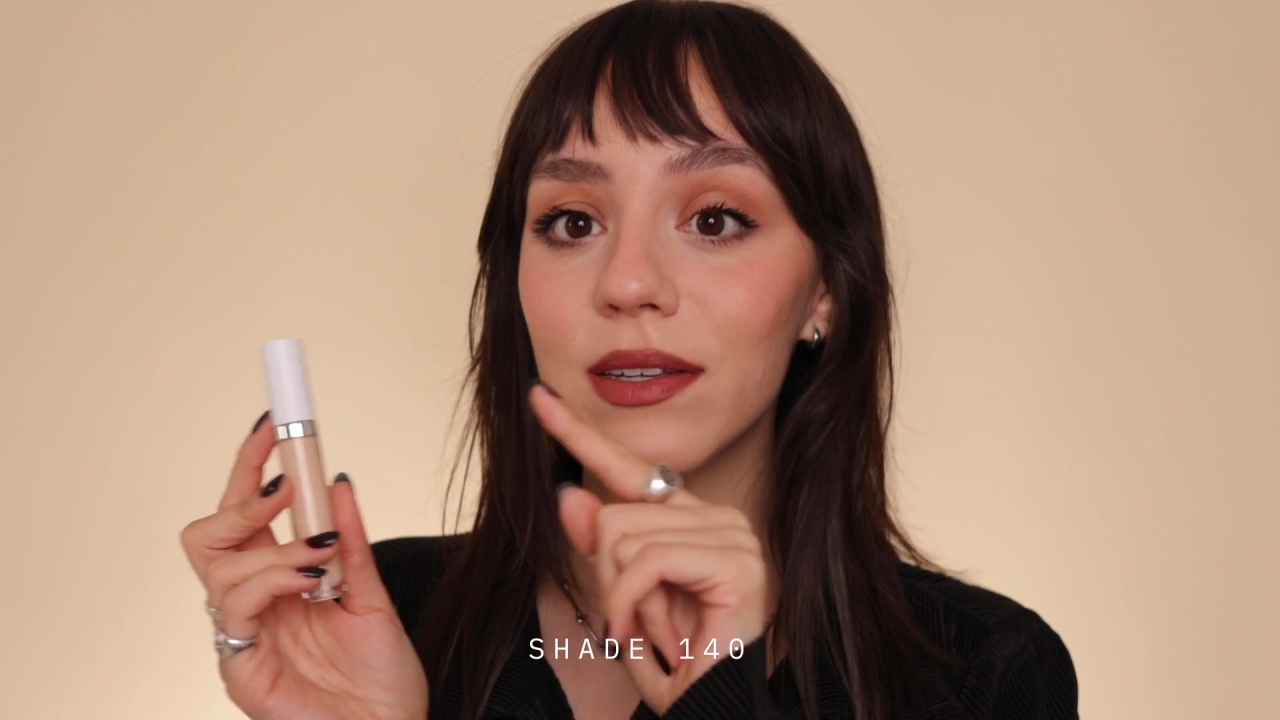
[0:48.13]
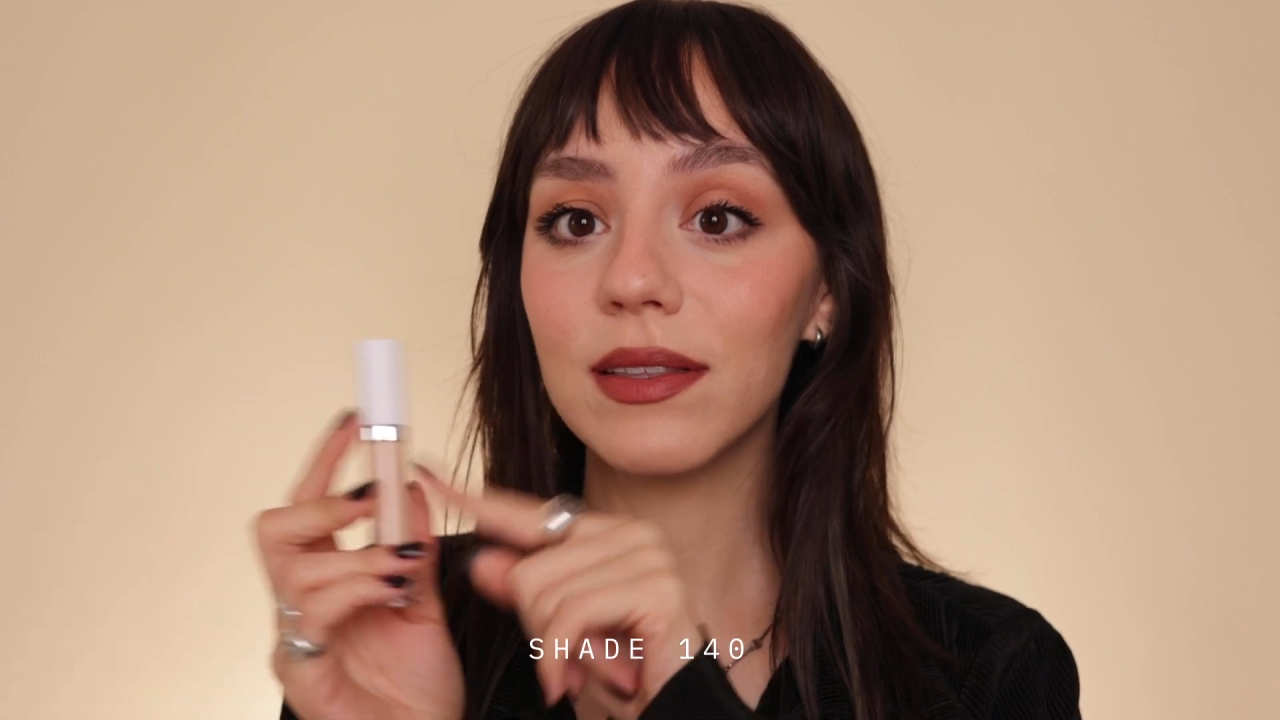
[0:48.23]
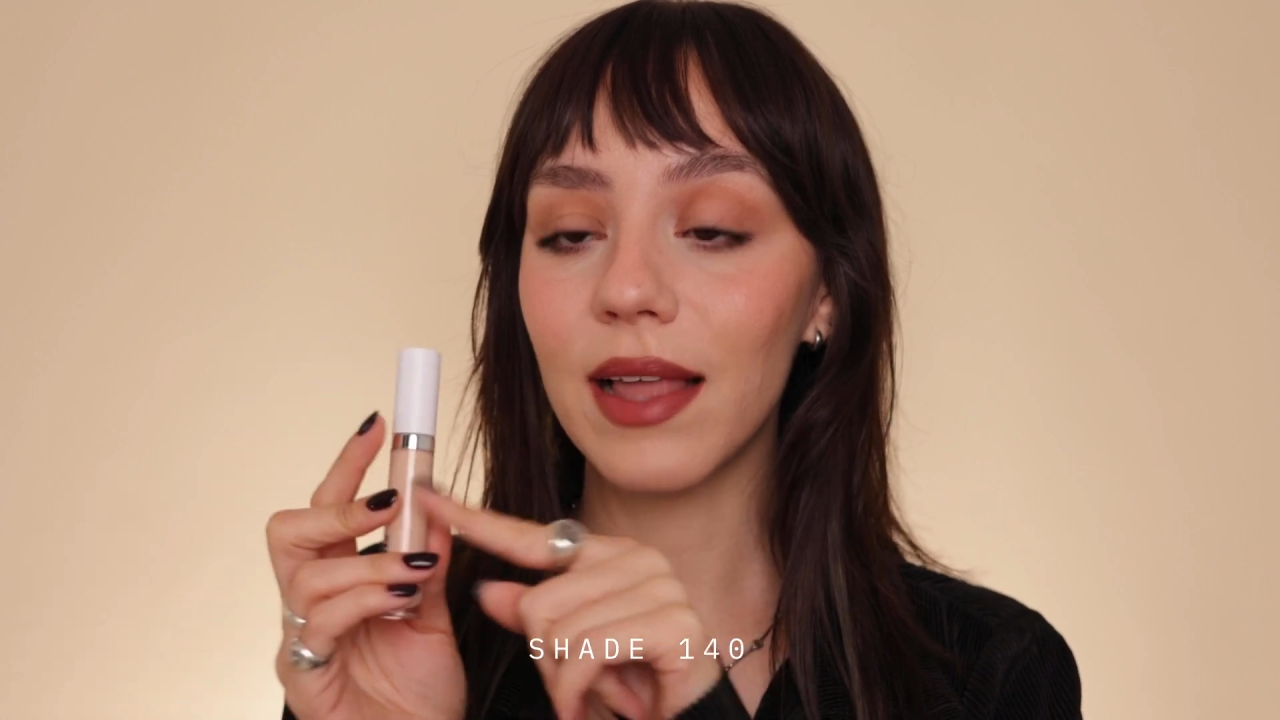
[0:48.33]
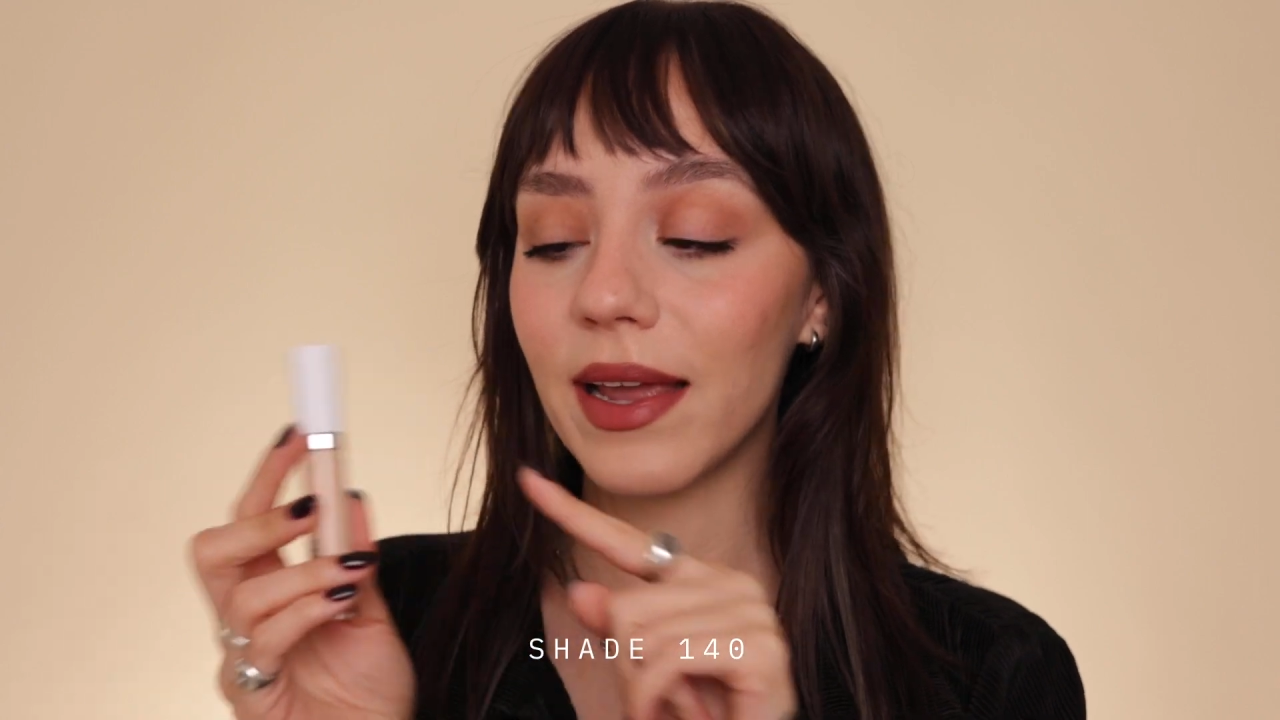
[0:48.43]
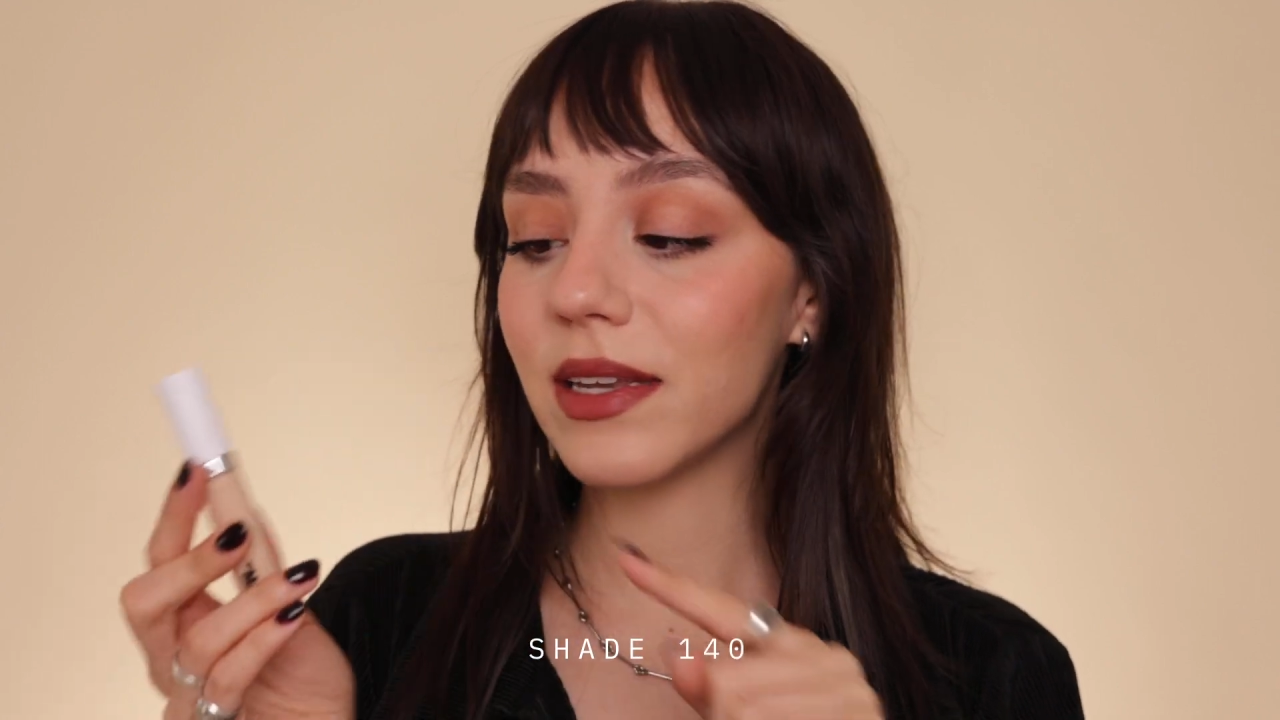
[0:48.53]
to
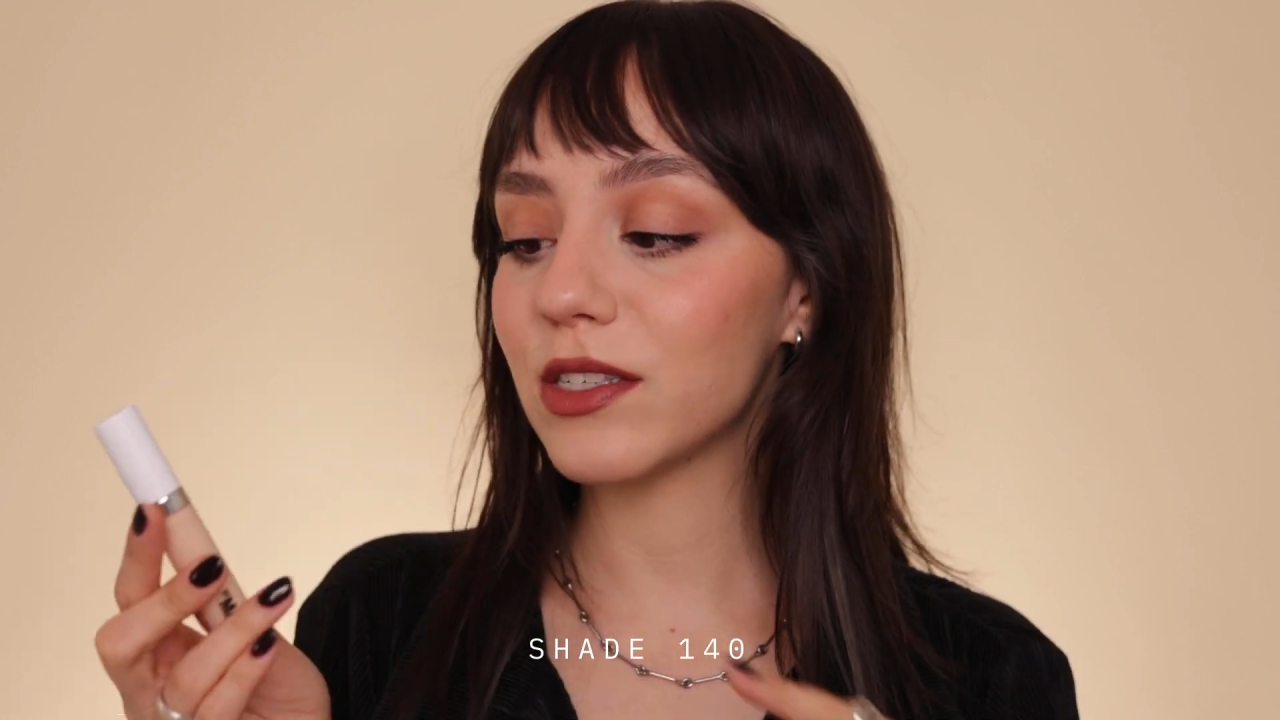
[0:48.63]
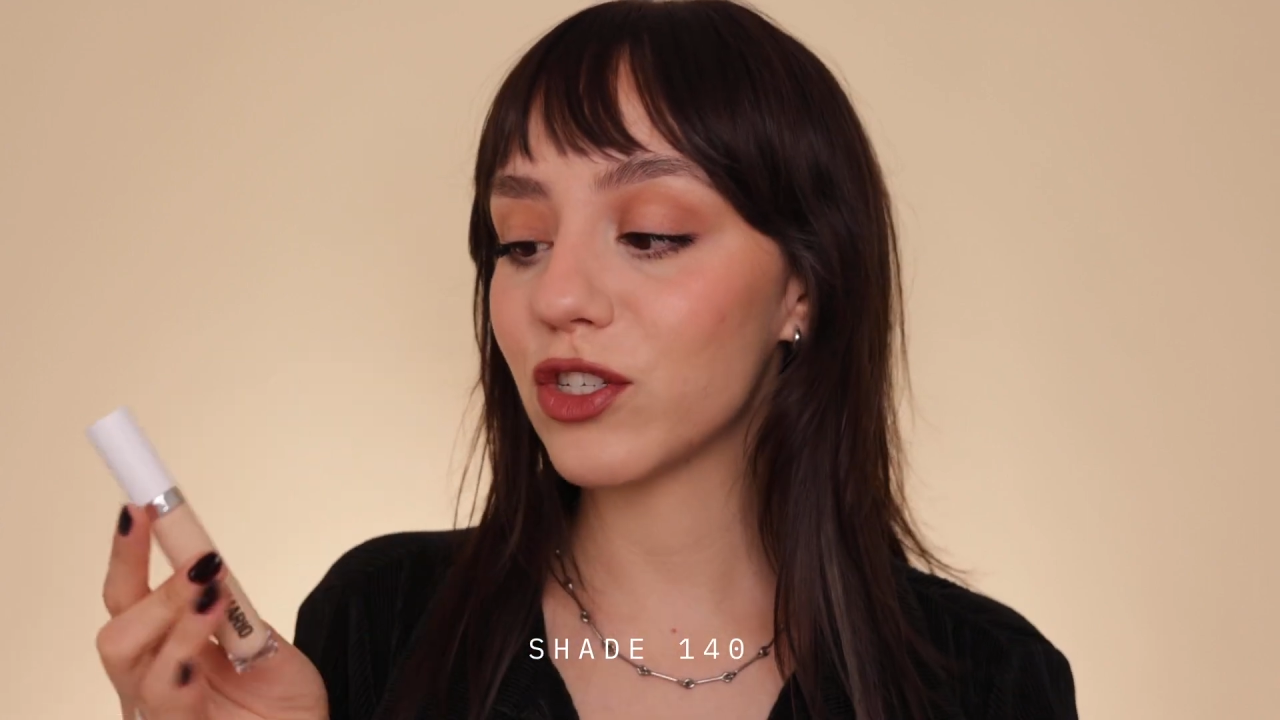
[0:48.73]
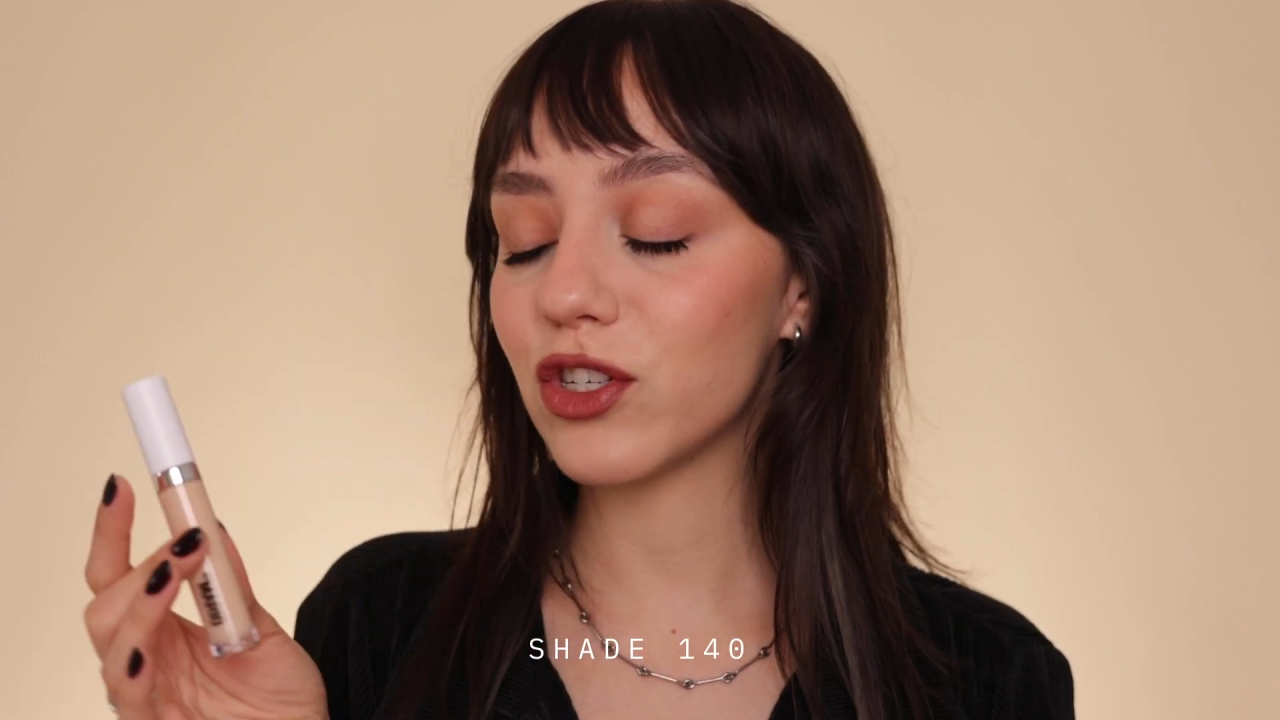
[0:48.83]
lightest